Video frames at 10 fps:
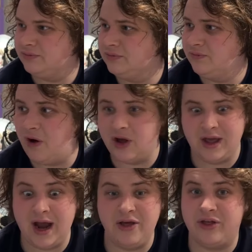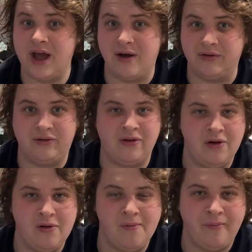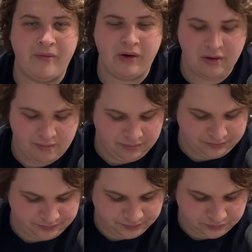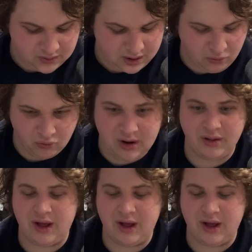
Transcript: fucking anything else. Like really,